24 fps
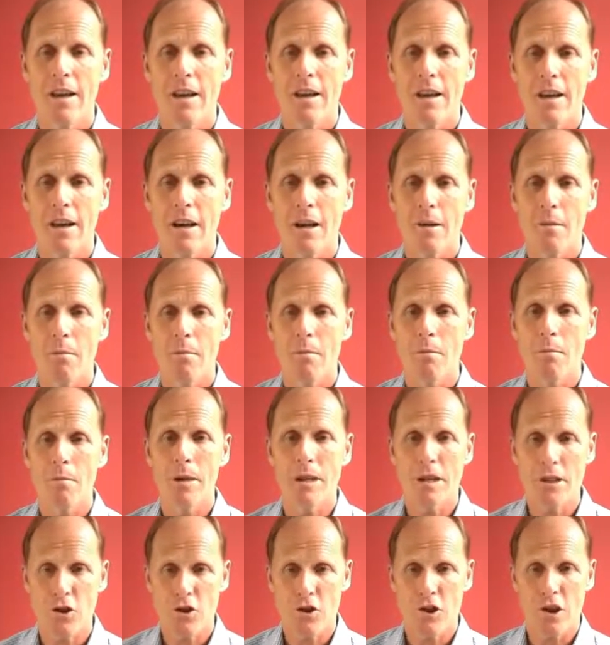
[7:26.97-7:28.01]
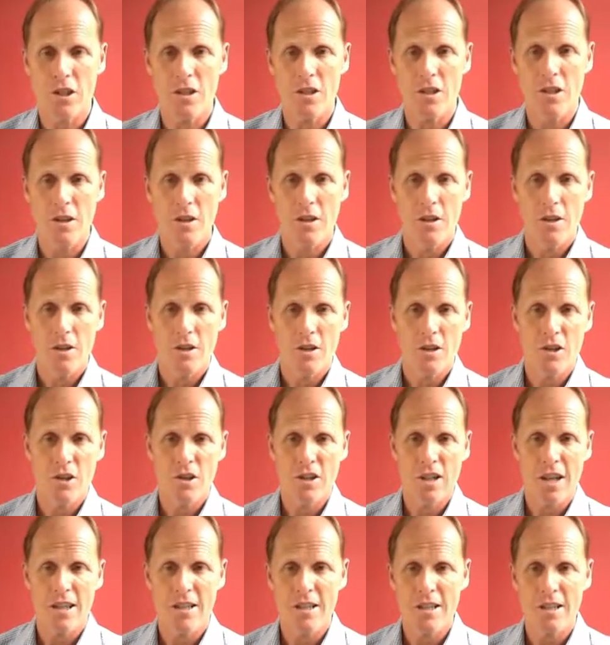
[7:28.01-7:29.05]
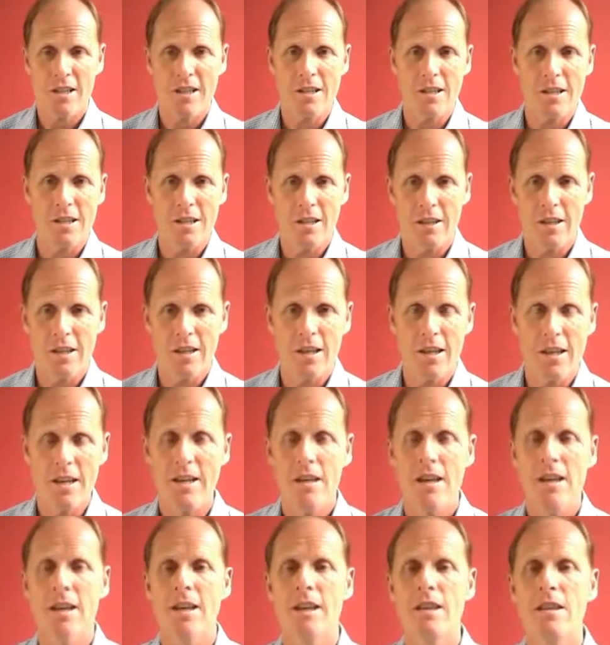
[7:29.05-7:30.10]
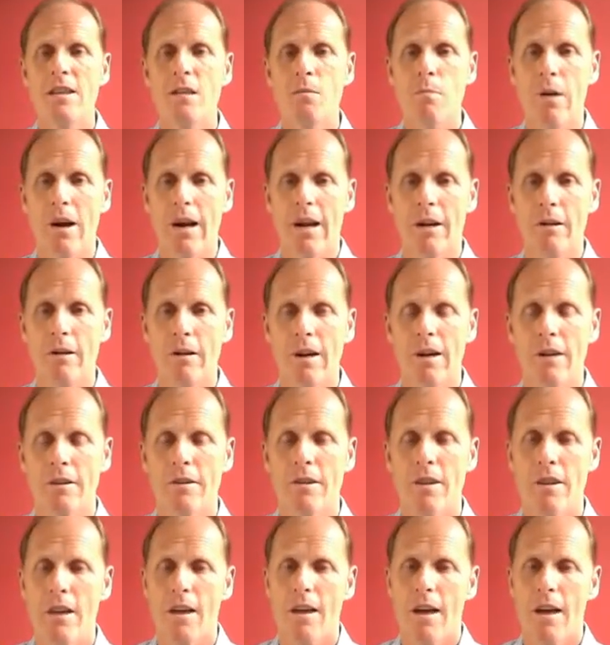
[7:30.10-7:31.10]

But it's just set slightly in the background,